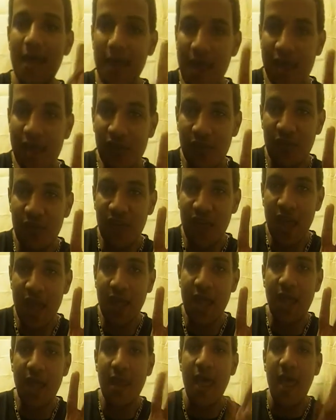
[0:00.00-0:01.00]
eat some
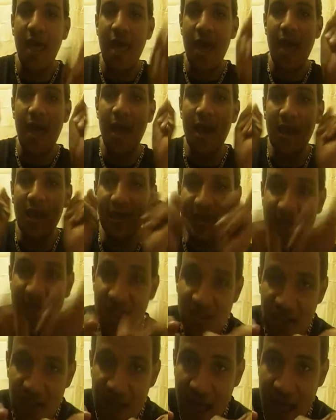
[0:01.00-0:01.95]
chicken, and I'll catch you